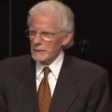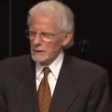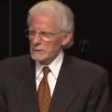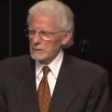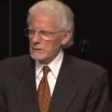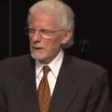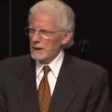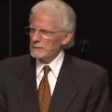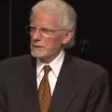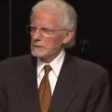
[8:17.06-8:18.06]
We looked at
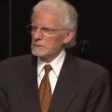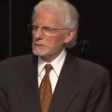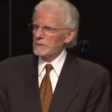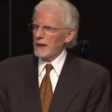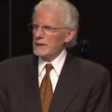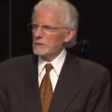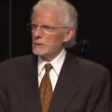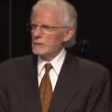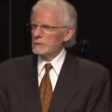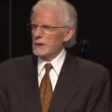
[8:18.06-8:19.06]
the evidence of that in
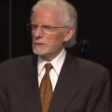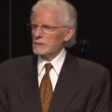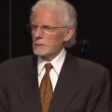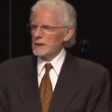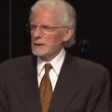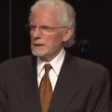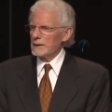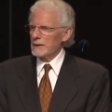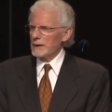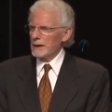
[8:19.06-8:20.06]
the New Testament.
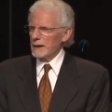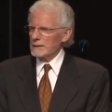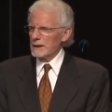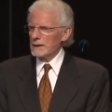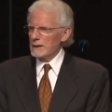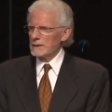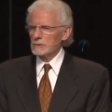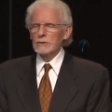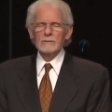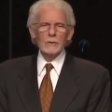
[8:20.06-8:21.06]
I think it
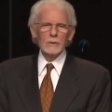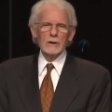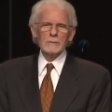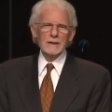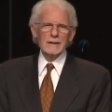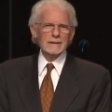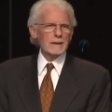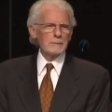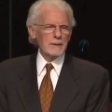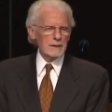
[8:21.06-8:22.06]
is overwhelming and
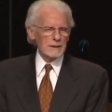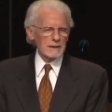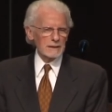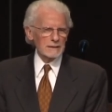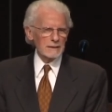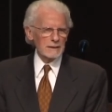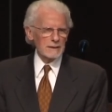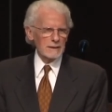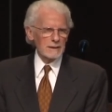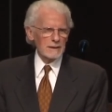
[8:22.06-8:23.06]
compelling.
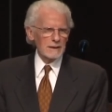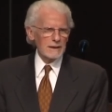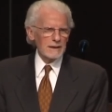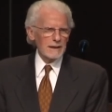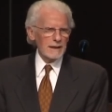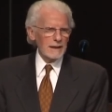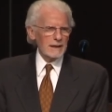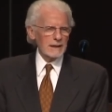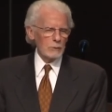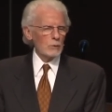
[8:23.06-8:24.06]

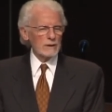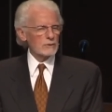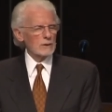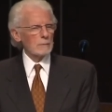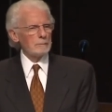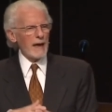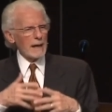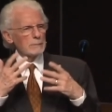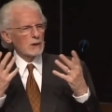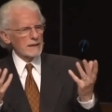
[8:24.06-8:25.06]
Uh, it wasn't
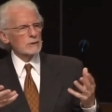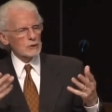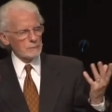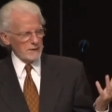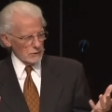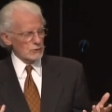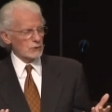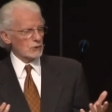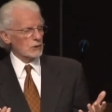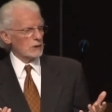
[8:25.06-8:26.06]
babbling
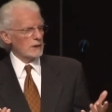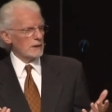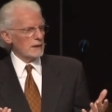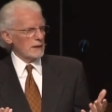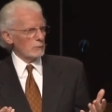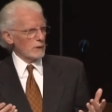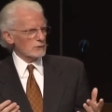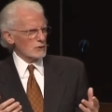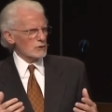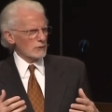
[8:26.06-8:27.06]
speech. It
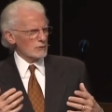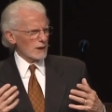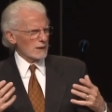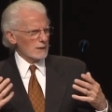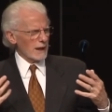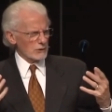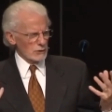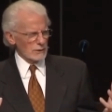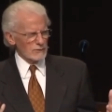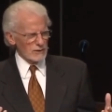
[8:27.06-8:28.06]
wasn't just a
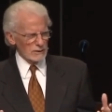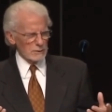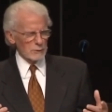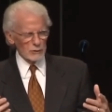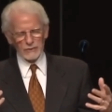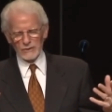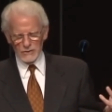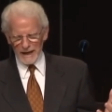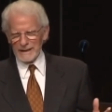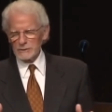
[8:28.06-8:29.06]
collection of syllables and
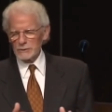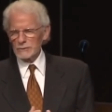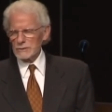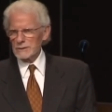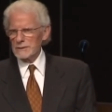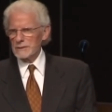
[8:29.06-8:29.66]
sounds.